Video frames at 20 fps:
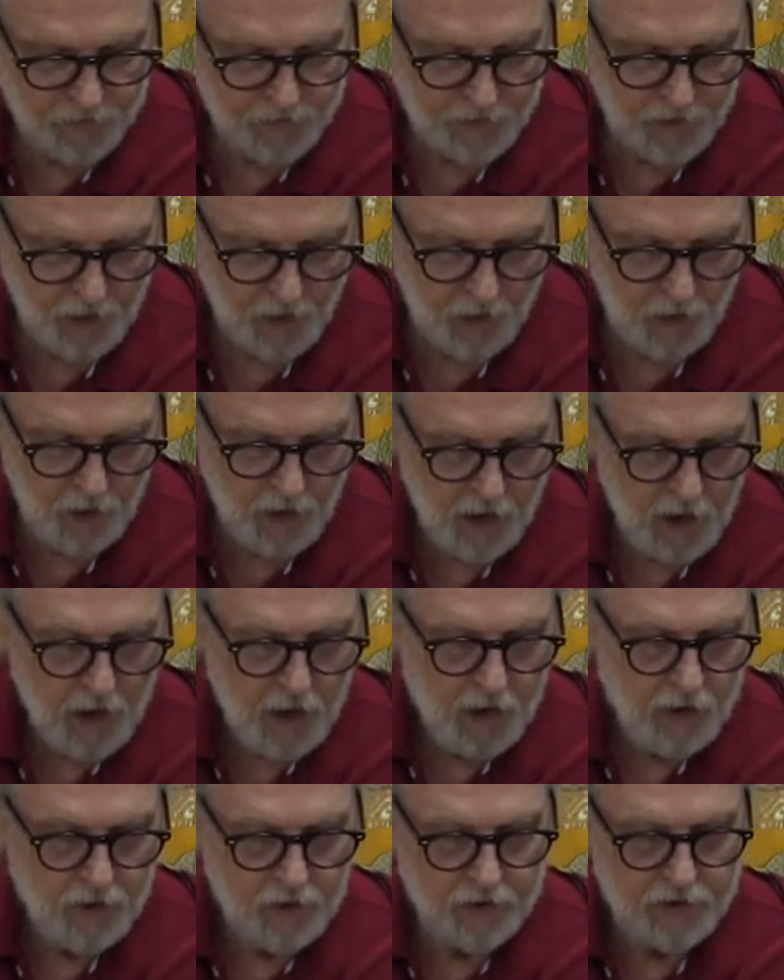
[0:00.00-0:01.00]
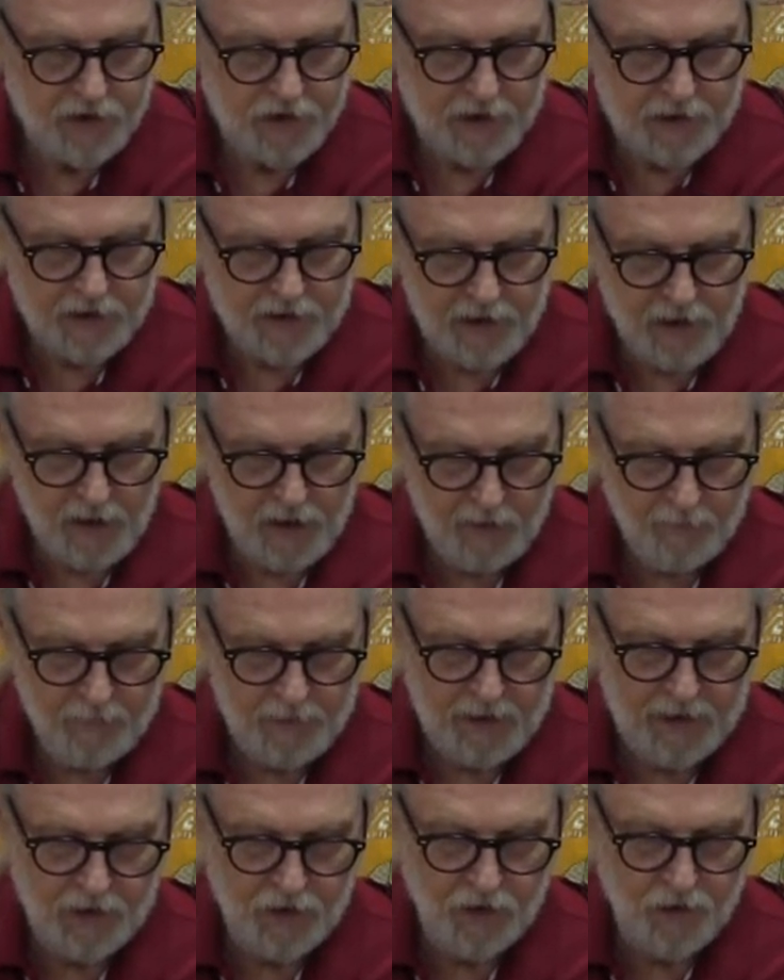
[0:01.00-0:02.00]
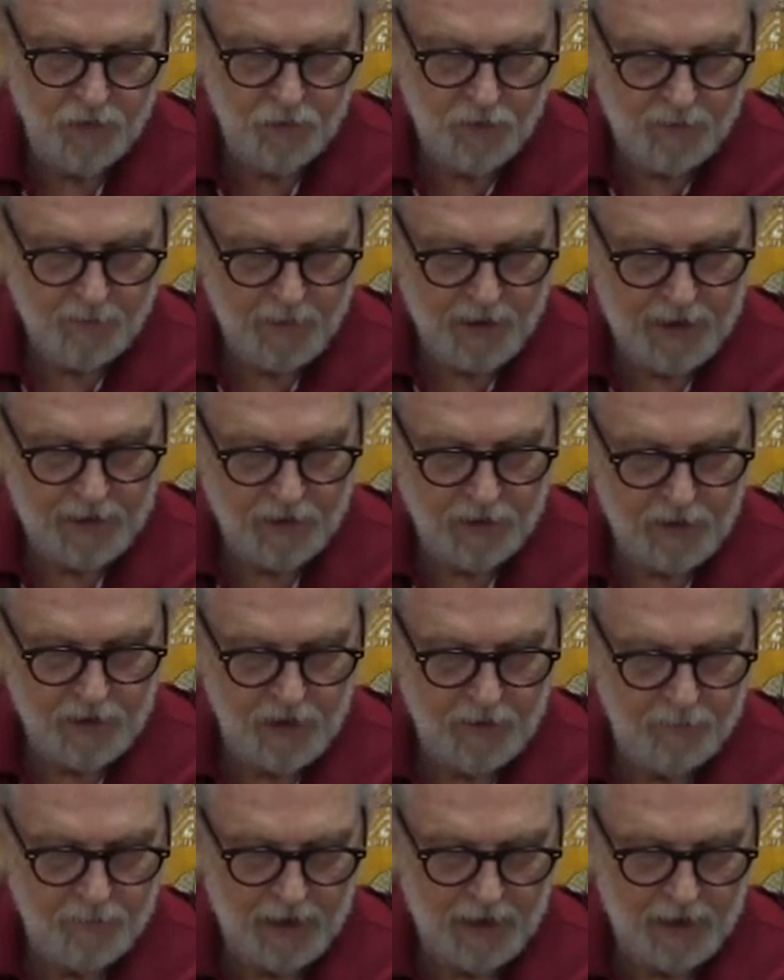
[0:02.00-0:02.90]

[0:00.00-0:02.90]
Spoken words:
So Utsita means remainder,